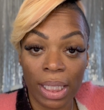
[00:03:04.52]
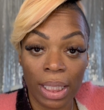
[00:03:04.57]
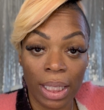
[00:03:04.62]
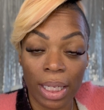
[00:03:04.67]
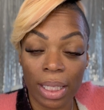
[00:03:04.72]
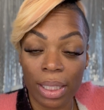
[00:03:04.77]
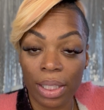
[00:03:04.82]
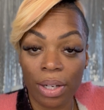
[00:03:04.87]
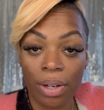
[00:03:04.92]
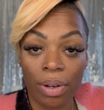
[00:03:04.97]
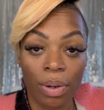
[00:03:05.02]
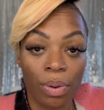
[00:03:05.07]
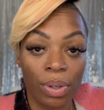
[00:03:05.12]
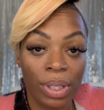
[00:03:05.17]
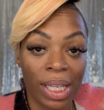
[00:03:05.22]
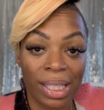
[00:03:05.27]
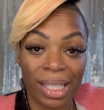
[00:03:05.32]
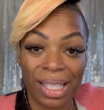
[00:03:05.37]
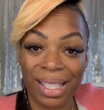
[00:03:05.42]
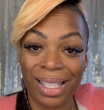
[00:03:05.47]
Elixir
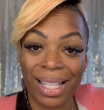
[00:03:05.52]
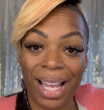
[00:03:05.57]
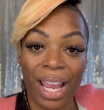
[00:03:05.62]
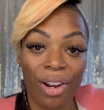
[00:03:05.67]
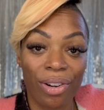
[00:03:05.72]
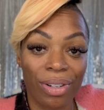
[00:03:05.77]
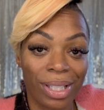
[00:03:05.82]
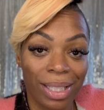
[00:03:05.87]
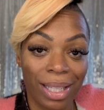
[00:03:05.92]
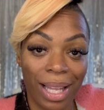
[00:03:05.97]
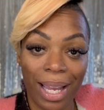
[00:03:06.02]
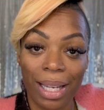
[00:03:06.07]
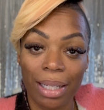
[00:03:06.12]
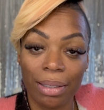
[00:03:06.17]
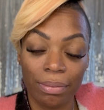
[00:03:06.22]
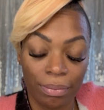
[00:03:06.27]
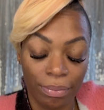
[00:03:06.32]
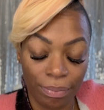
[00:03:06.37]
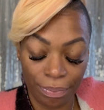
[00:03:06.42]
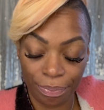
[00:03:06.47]
Does It Stay or Slay.
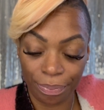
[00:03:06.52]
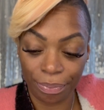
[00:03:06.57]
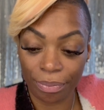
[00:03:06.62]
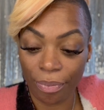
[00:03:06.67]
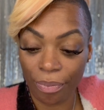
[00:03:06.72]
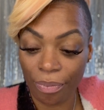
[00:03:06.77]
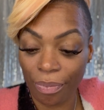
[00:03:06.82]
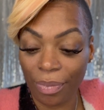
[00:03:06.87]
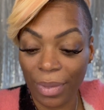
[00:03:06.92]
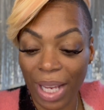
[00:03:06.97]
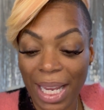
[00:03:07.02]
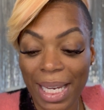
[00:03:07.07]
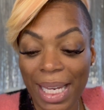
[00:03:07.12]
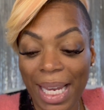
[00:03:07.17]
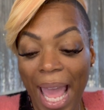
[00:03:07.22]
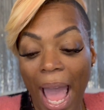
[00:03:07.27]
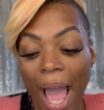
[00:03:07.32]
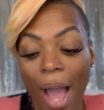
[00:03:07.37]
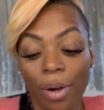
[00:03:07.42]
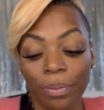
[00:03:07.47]

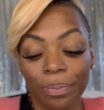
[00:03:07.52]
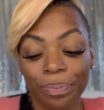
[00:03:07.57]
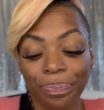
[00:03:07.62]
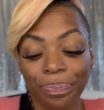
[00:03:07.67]
Now,